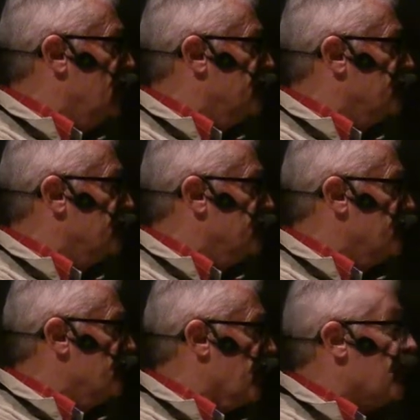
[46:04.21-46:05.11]
have to be
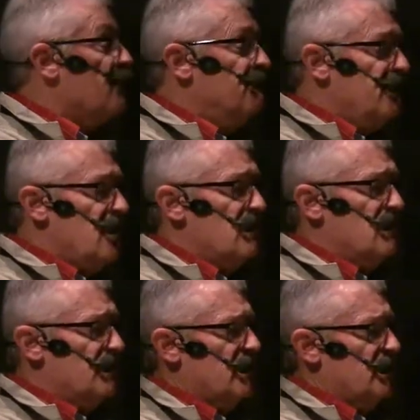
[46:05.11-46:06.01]
gentle. Very,
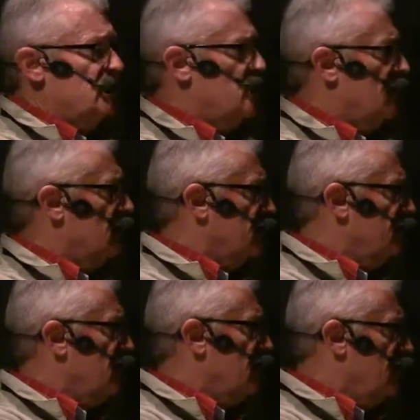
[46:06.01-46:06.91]
very gentle.
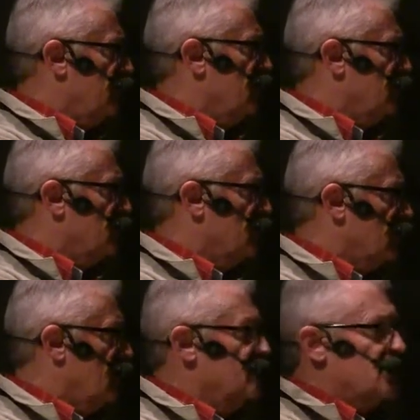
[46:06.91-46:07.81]
Very, very gentle.
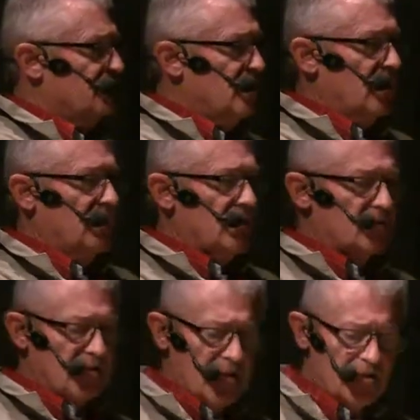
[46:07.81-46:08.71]
I'm saying polite. That's
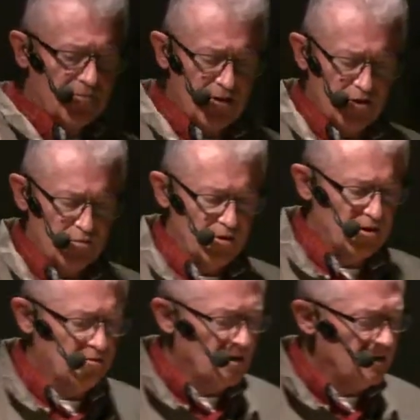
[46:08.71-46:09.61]
that's the French word.
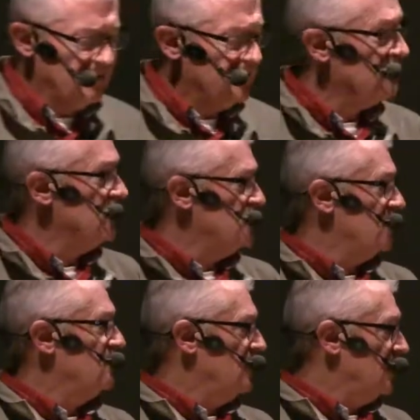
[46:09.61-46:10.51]
You want to be very
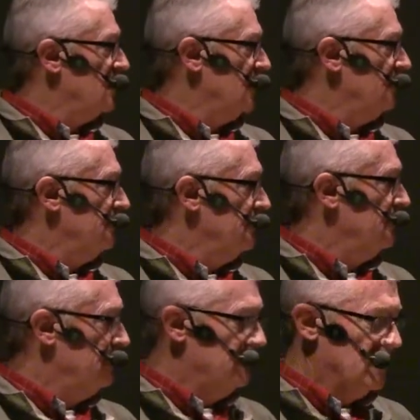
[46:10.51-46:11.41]
gentle with it. Yep.
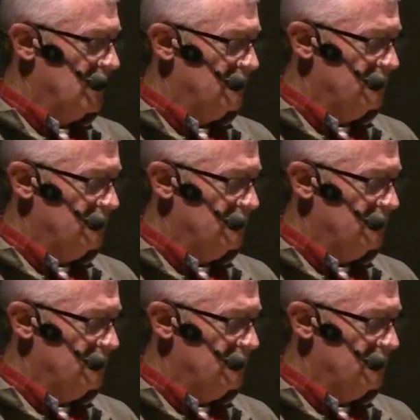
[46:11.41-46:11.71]
Yep.